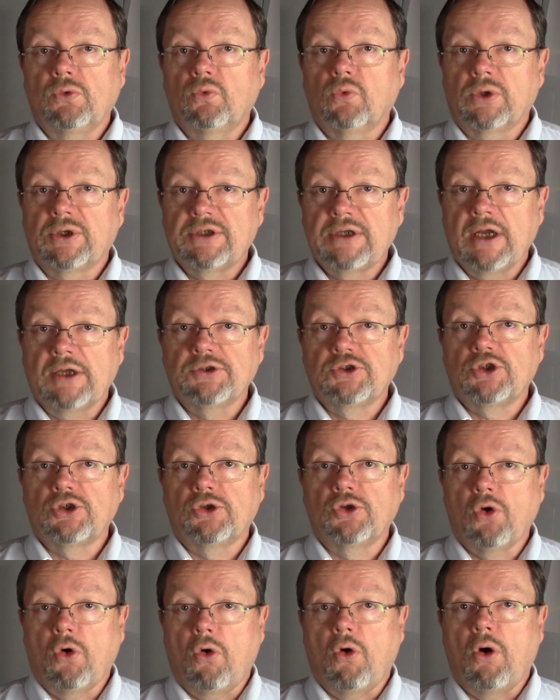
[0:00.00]

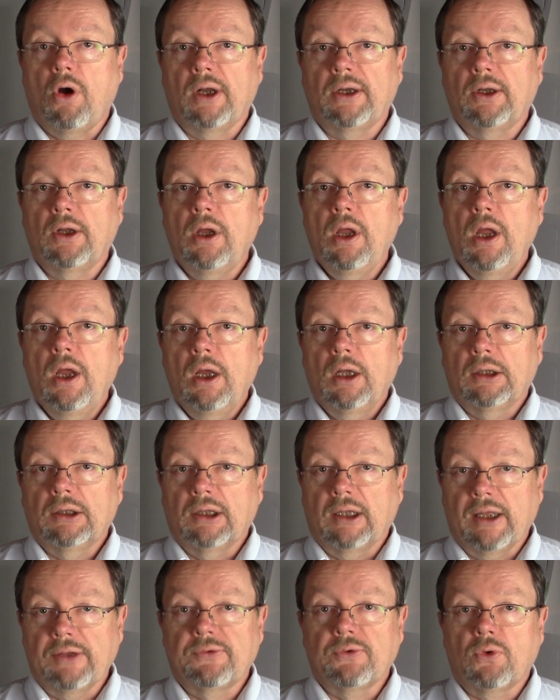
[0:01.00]
retention on
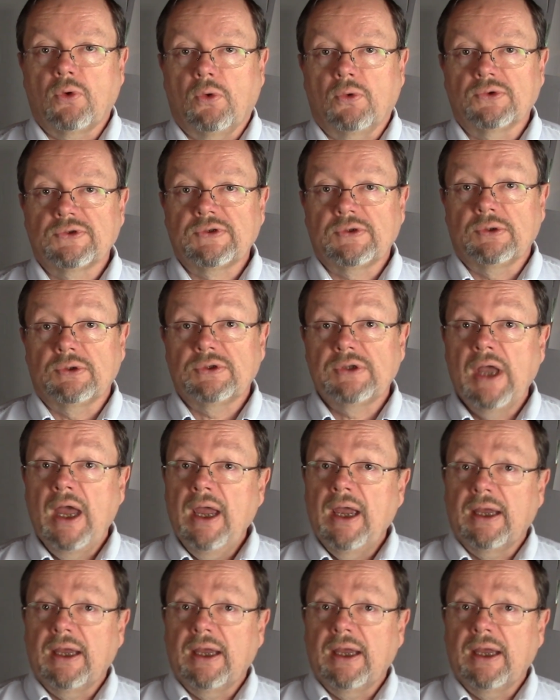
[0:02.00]
leather holsters.